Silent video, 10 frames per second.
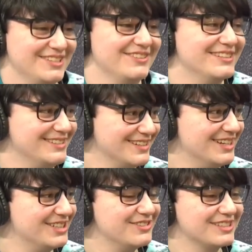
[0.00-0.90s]
was.
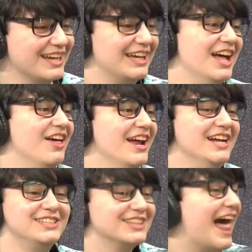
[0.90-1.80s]
I she need was to like, cut the
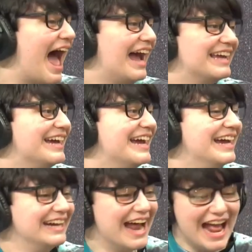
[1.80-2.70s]
it's clip.
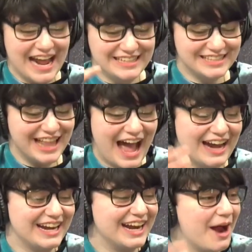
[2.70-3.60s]
lagging. it's
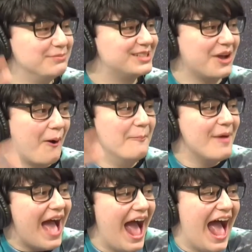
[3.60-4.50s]
lagging. I'm so
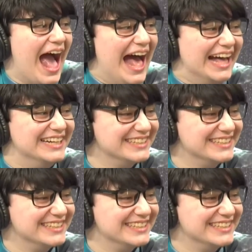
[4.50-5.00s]
mad.